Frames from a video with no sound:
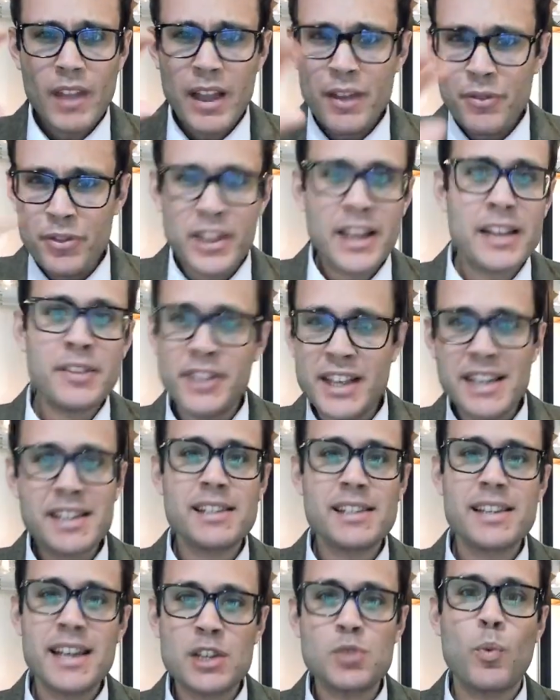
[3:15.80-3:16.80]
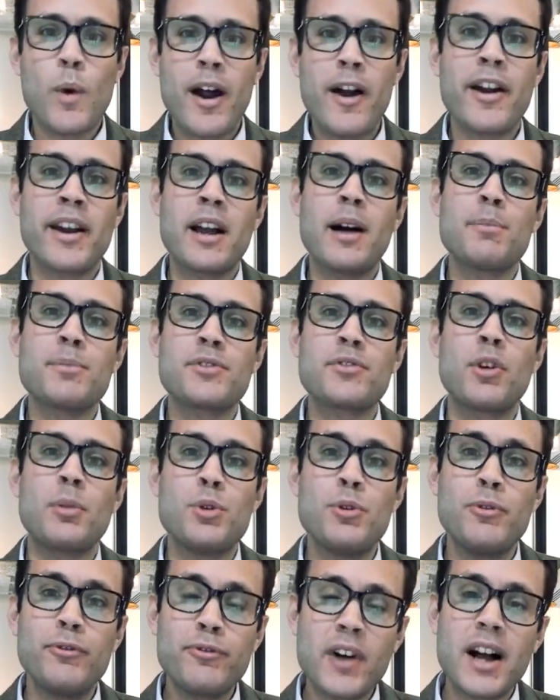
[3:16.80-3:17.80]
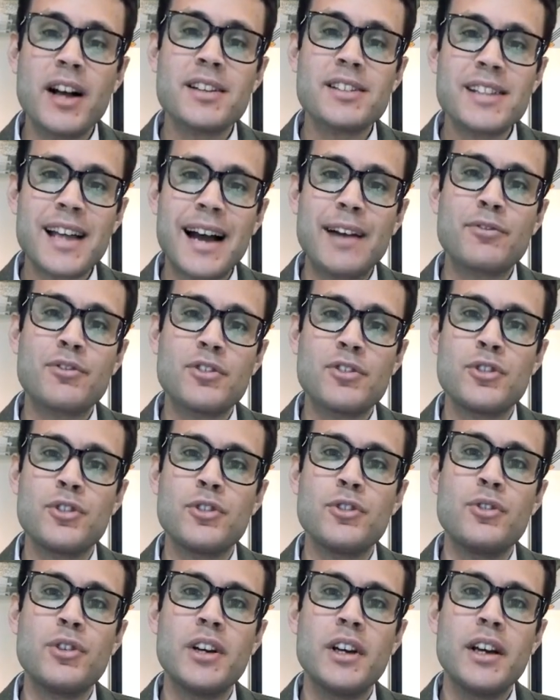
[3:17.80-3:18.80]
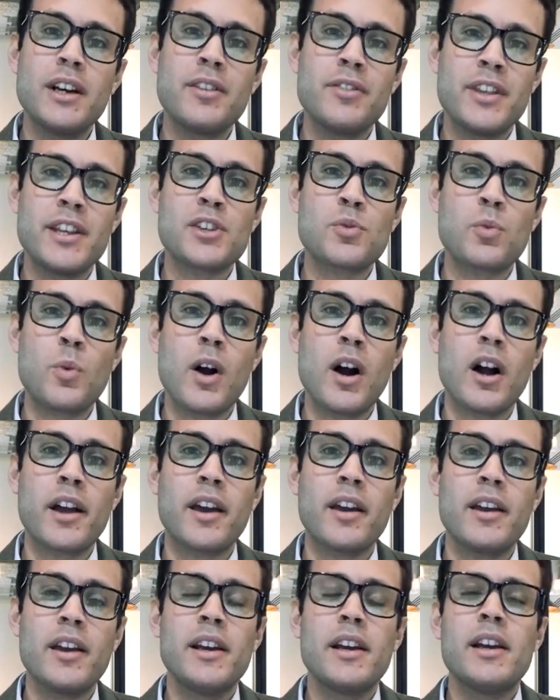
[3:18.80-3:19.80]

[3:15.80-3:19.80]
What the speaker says: this is where it comes from. You first have to do this work.